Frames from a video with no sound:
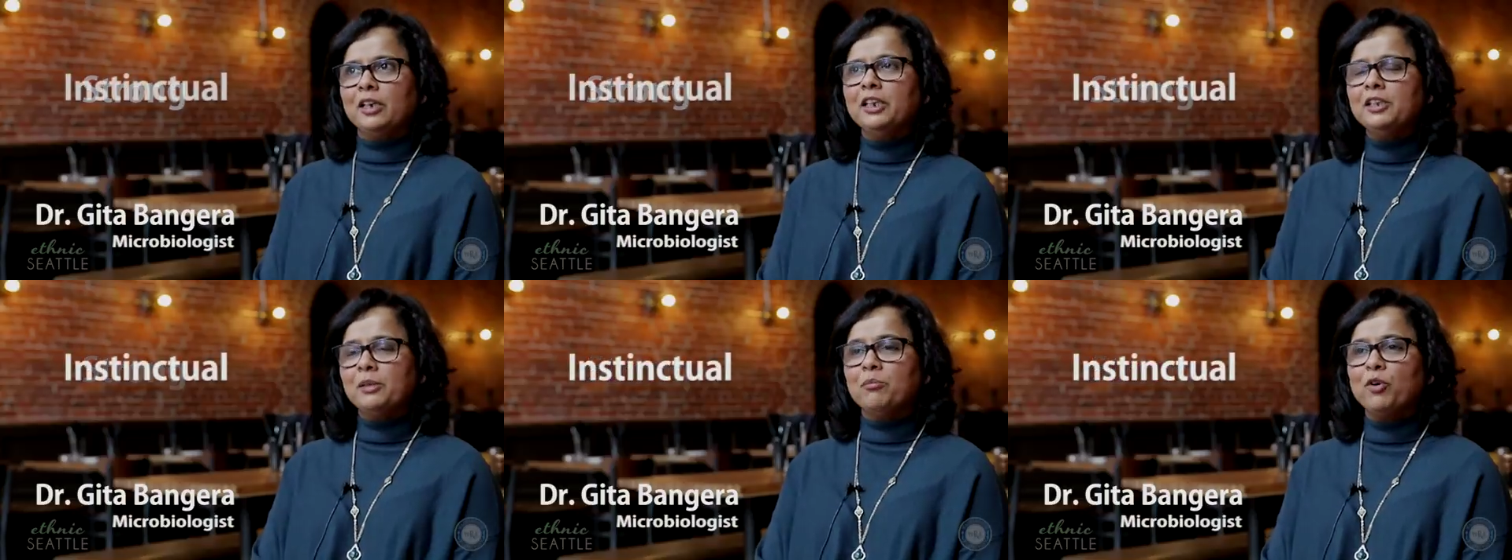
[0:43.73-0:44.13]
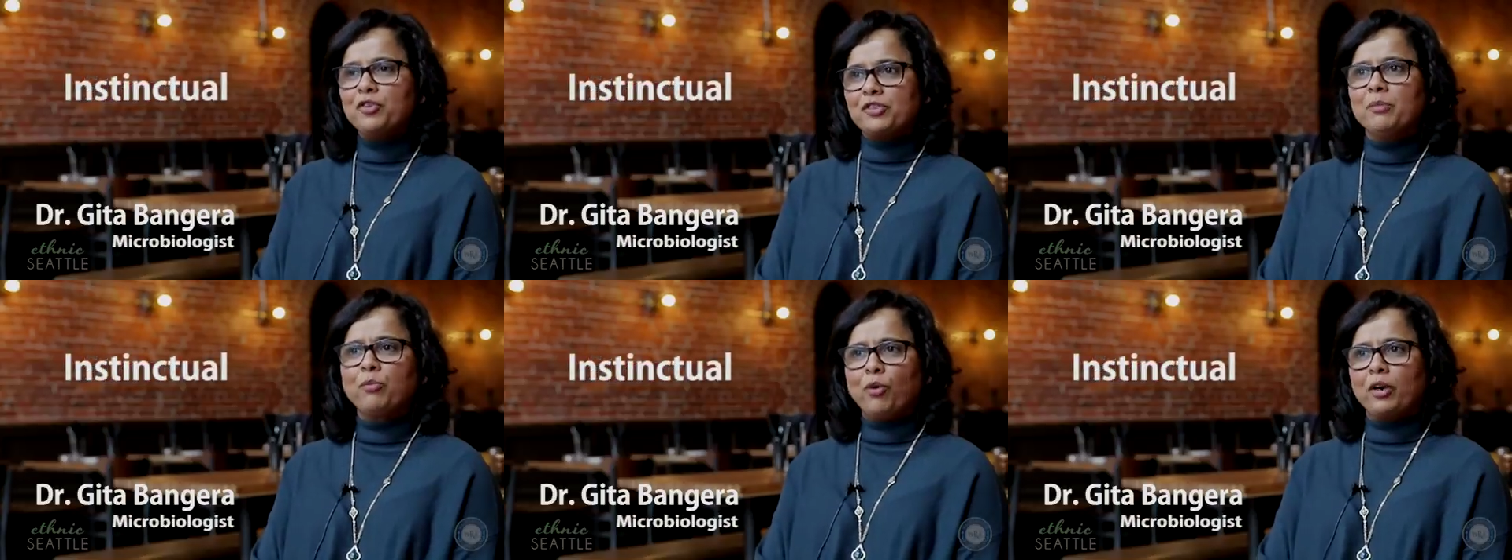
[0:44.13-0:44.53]
In the
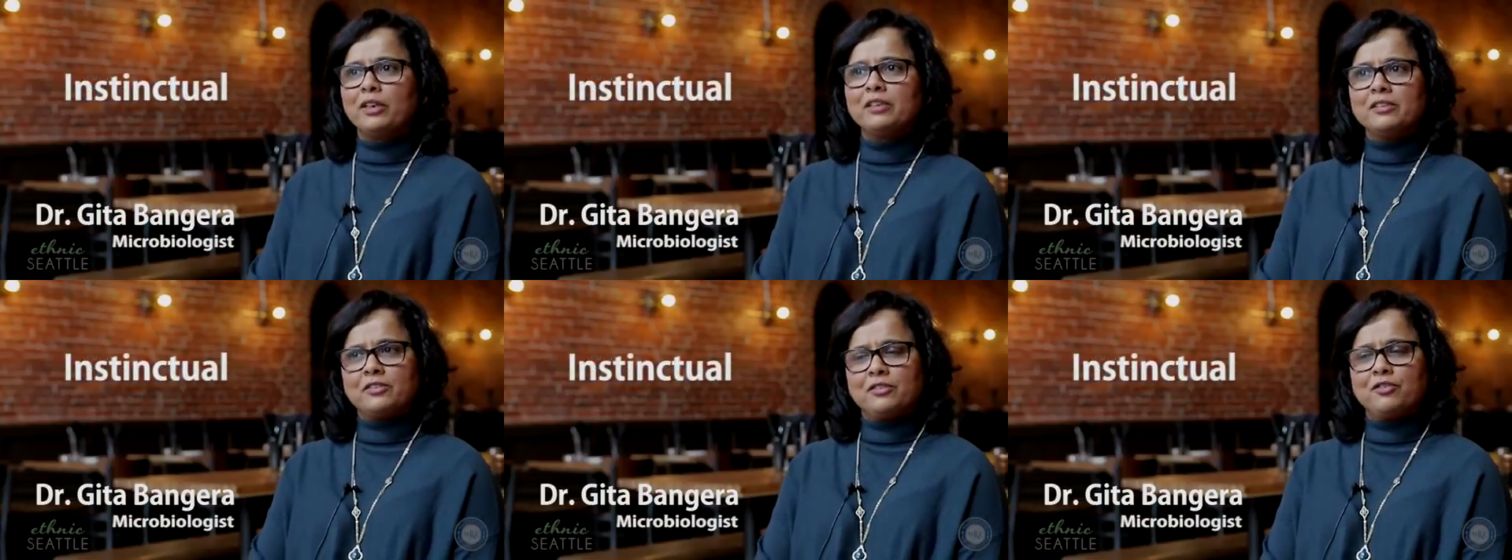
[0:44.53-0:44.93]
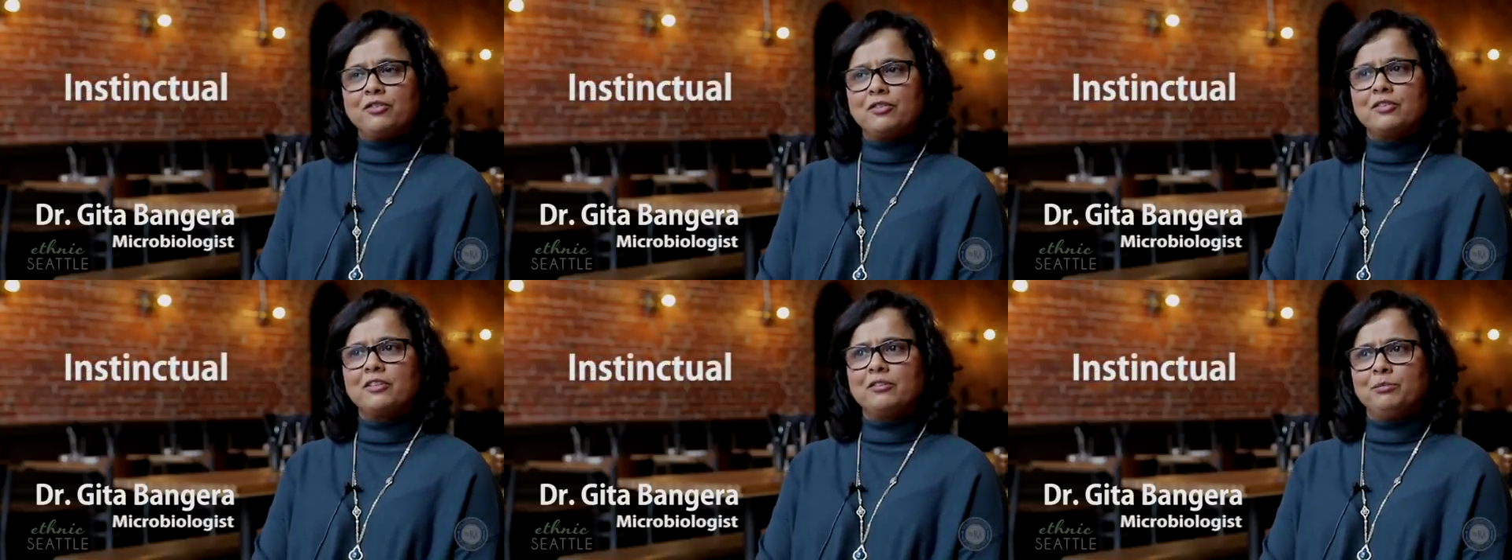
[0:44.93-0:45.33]
most important
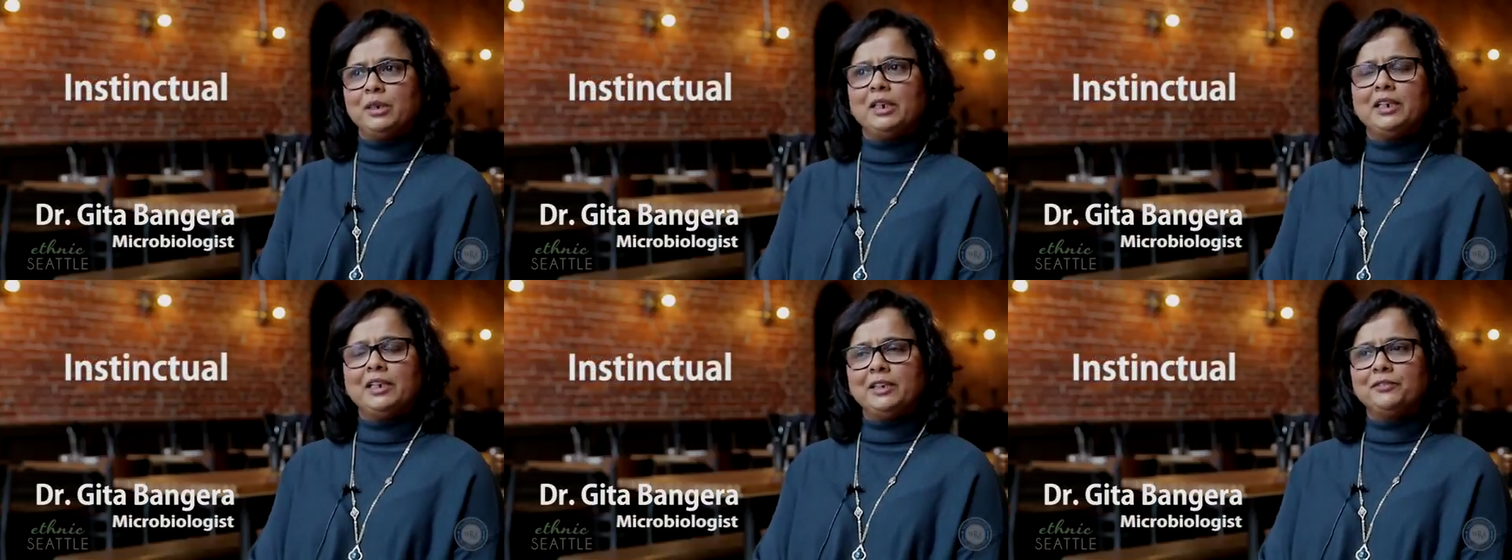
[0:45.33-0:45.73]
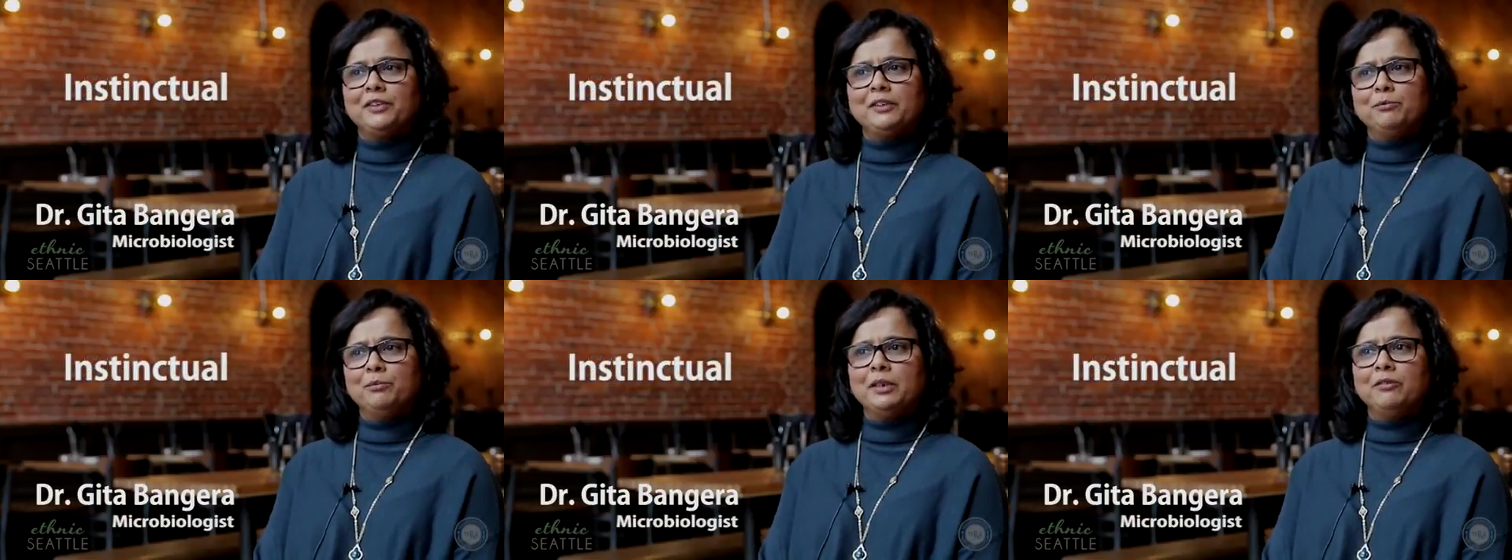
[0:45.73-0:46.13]
decisions of my life,
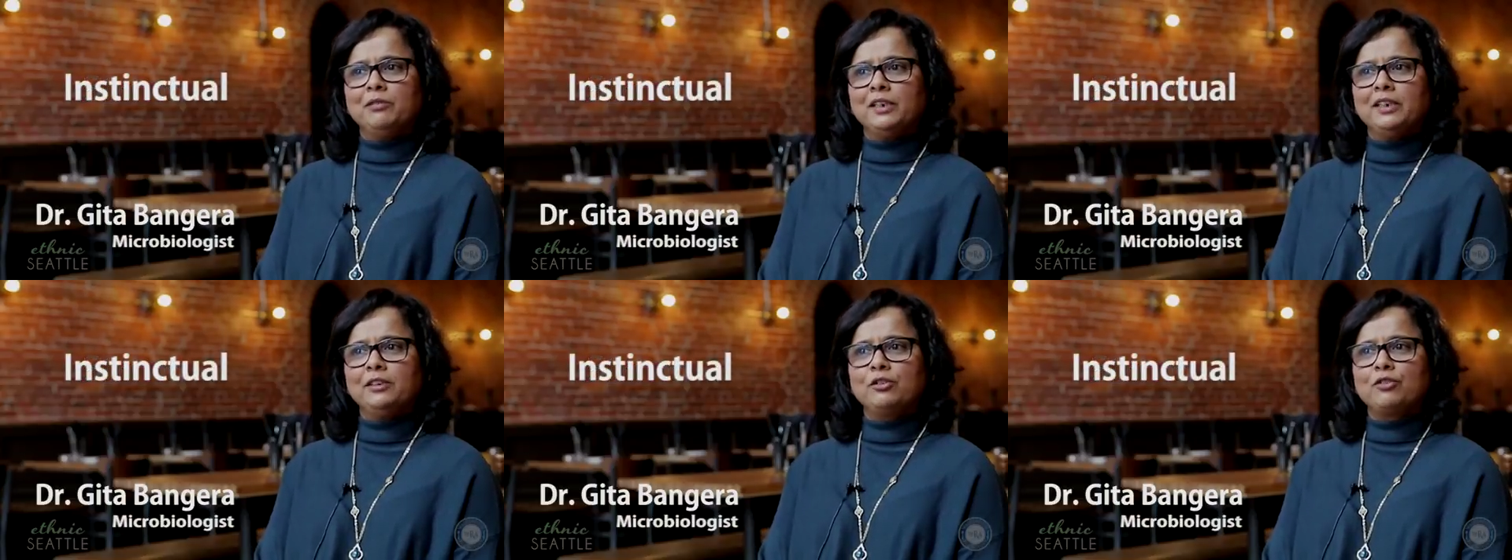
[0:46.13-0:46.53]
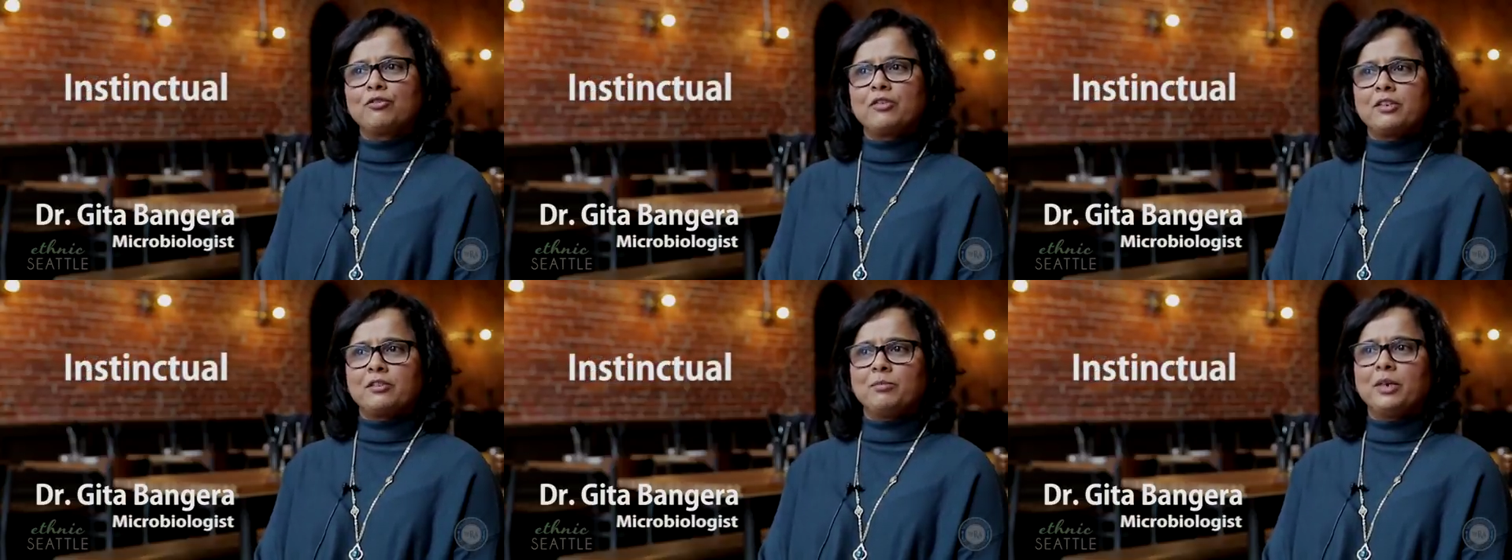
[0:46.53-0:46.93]
I've been willing to
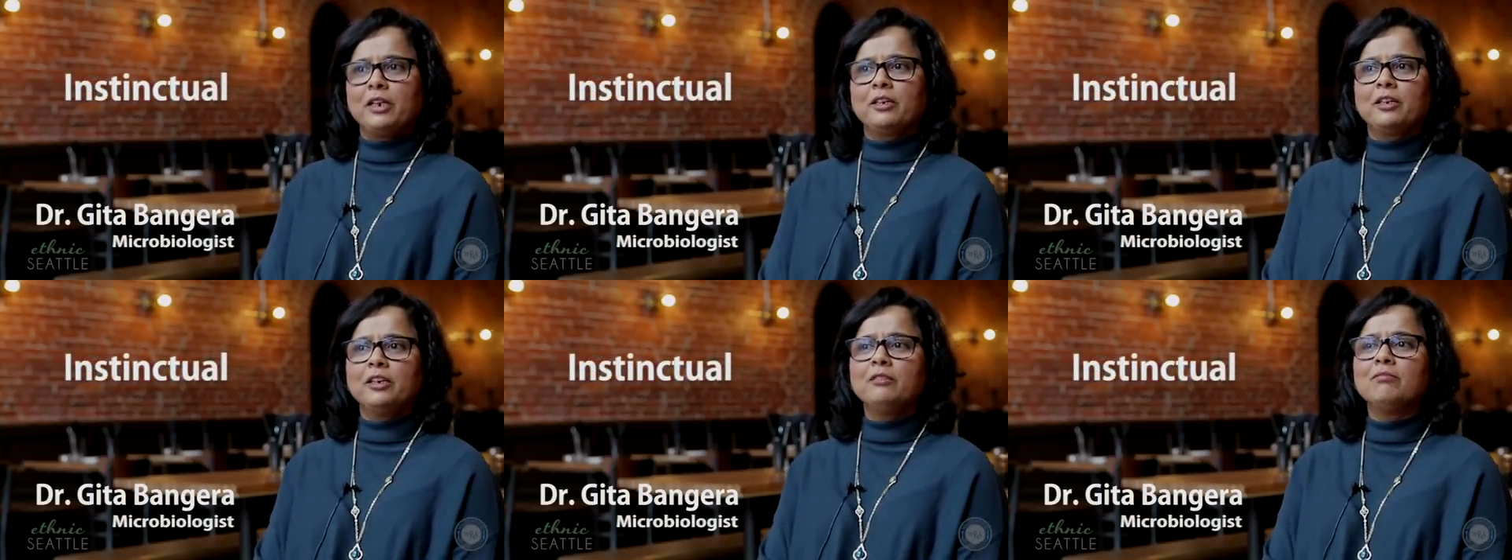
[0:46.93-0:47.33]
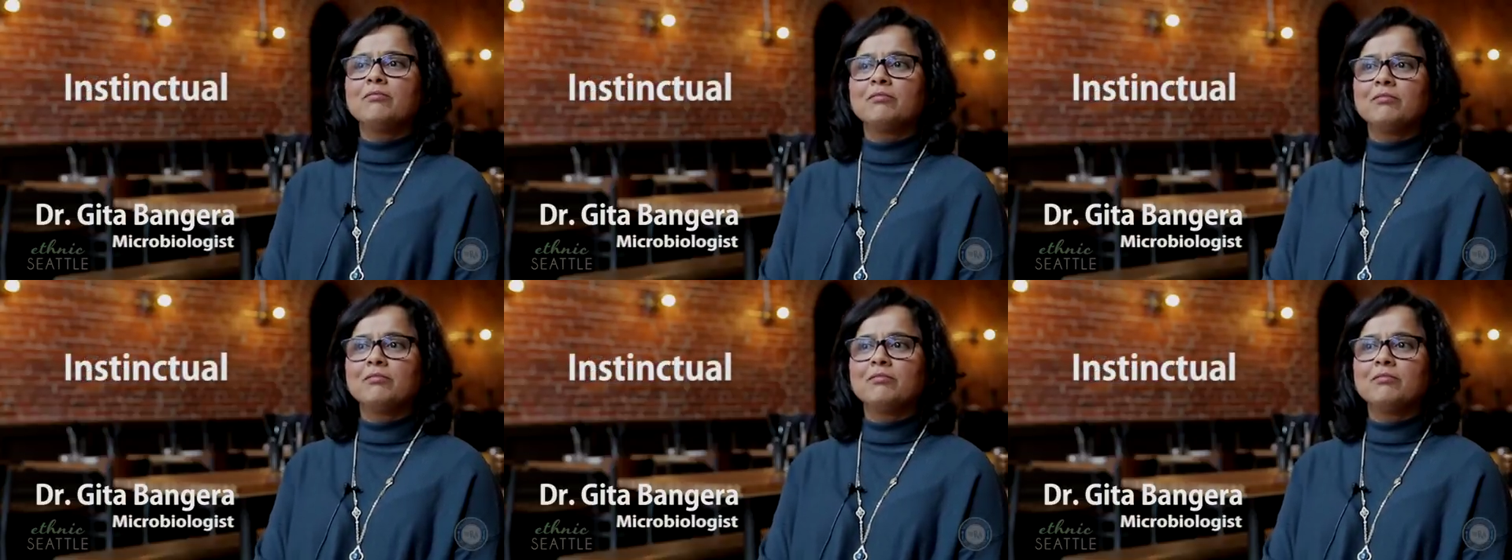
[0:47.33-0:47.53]
trust my gut.